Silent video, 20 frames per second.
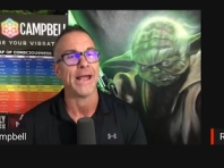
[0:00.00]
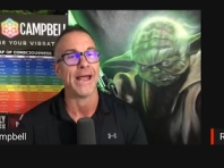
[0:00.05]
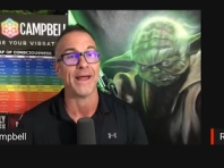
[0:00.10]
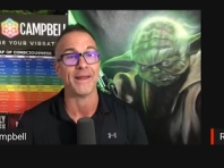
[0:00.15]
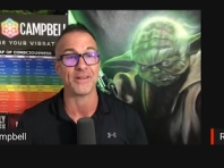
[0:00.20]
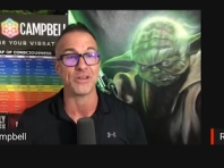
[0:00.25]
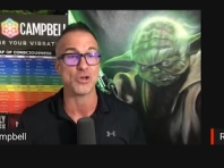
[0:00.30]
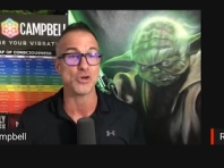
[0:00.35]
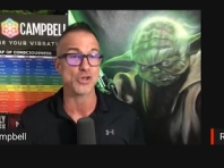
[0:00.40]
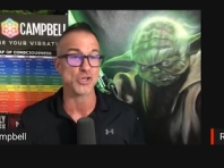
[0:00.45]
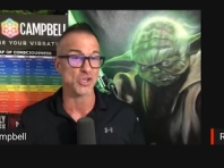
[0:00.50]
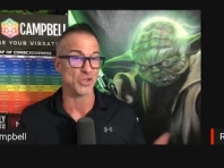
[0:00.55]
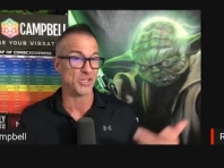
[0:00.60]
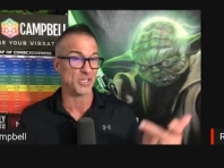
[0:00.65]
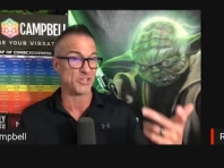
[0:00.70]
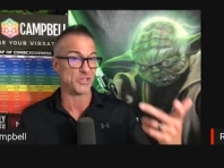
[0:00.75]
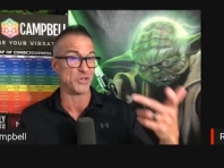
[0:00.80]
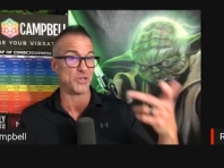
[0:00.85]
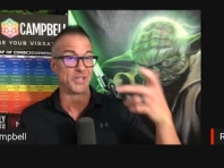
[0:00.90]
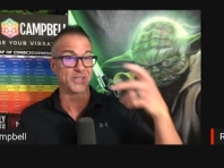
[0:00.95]
And
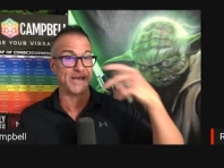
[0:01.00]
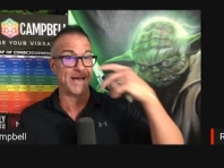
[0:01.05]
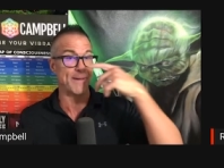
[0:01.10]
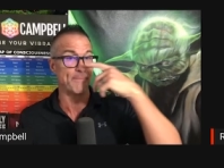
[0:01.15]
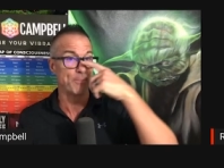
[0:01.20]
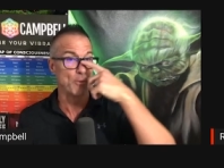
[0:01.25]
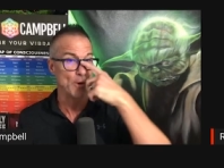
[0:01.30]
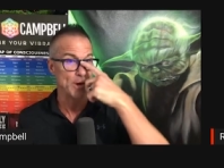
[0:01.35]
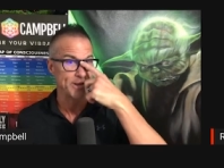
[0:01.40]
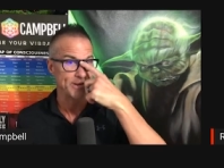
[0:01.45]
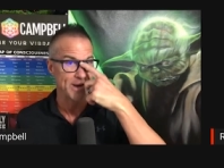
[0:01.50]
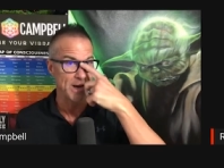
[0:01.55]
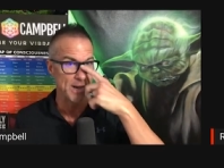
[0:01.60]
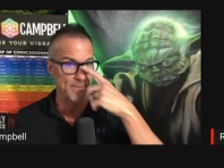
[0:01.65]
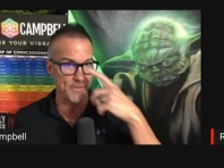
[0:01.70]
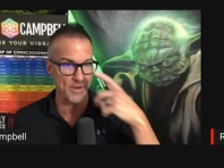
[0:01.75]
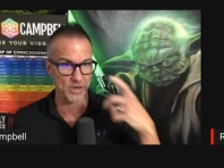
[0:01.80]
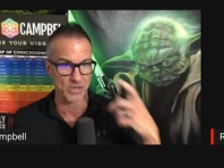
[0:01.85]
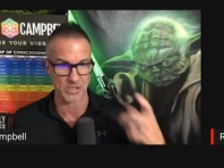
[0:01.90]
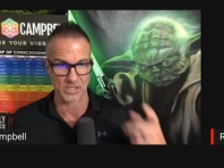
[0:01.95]
usually, dude, at that point in
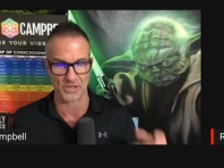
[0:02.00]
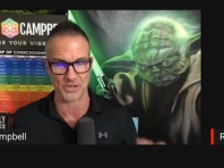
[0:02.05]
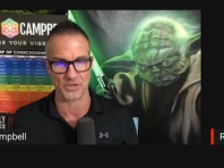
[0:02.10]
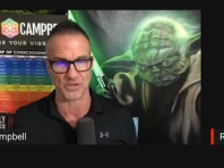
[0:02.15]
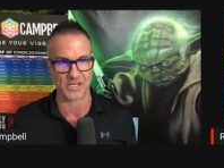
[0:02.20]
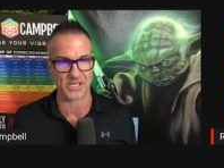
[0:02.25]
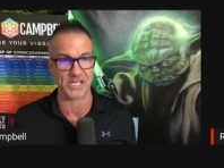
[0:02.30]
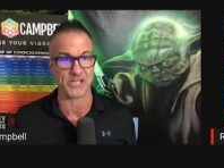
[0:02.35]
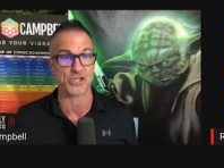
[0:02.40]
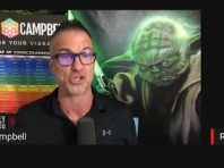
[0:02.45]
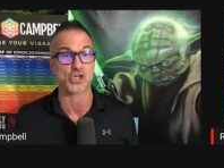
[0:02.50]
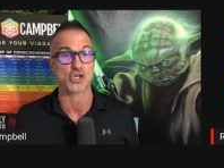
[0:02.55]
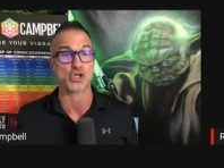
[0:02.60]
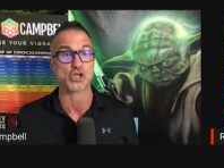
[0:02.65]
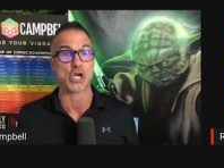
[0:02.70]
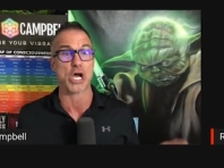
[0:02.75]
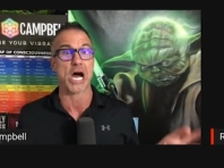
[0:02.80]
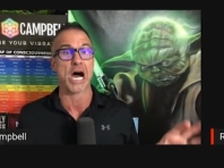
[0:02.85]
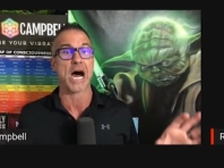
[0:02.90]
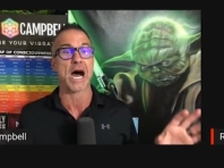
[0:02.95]
time, they're literally in
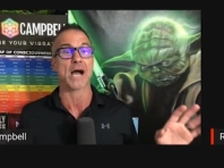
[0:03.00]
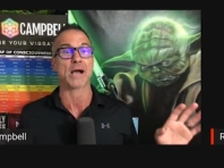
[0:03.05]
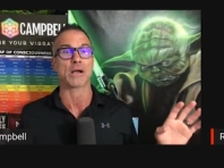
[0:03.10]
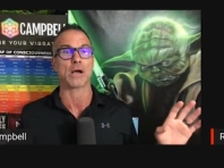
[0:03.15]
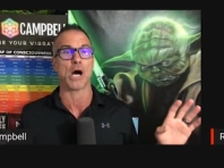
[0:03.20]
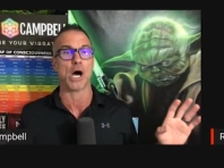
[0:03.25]
shock.